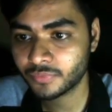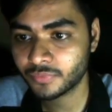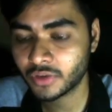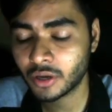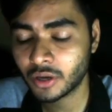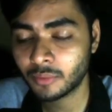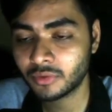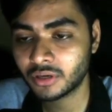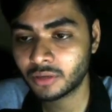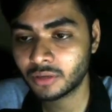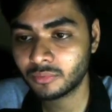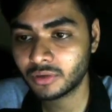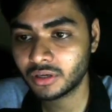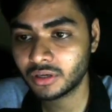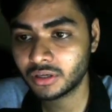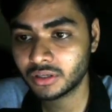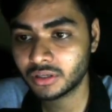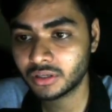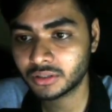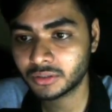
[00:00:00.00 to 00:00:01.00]

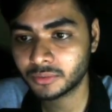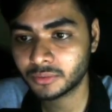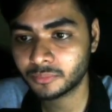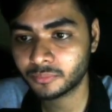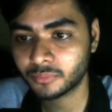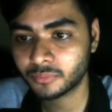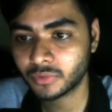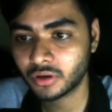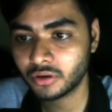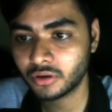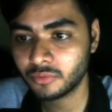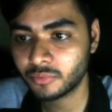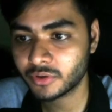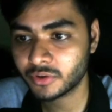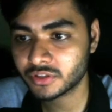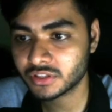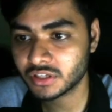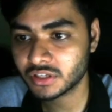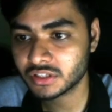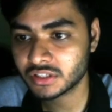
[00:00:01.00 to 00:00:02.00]
double curly
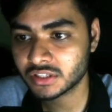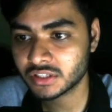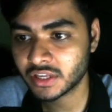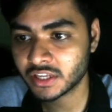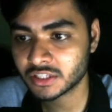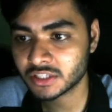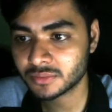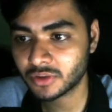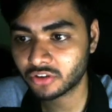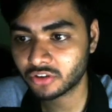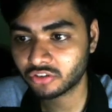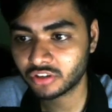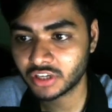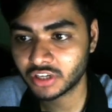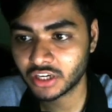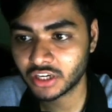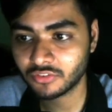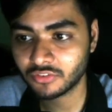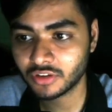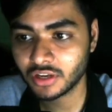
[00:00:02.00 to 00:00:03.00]
braces is an expression
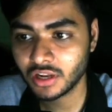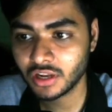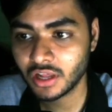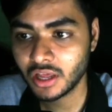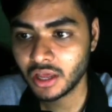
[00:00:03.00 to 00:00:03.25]
that will